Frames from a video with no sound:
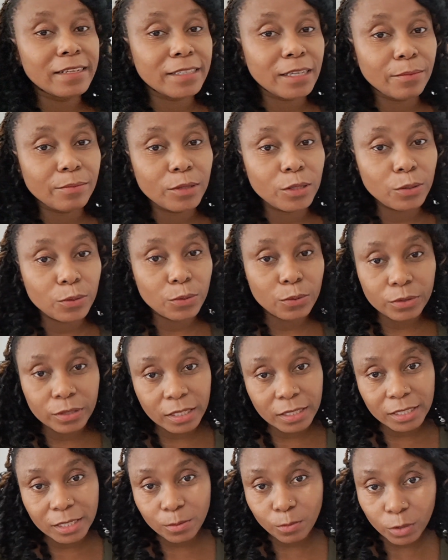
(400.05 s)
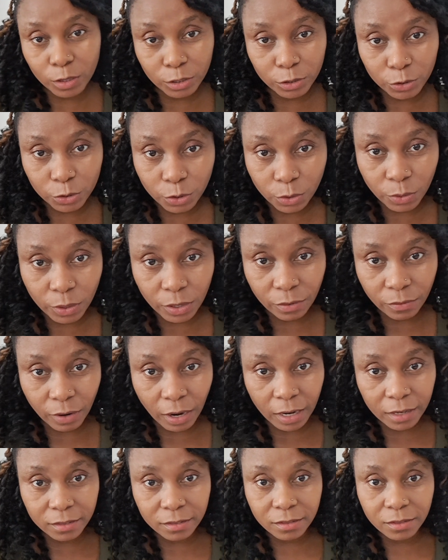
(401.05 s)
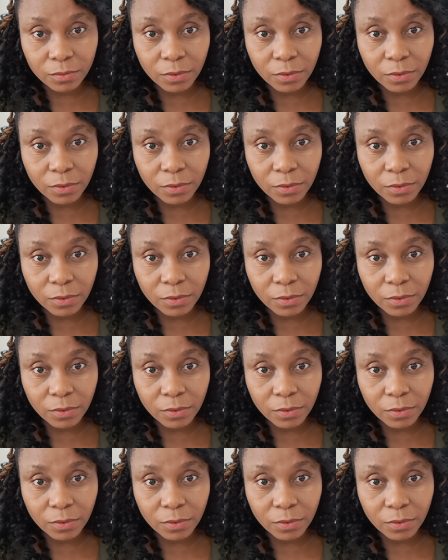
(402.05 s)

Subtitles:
something good that someone is doing, right?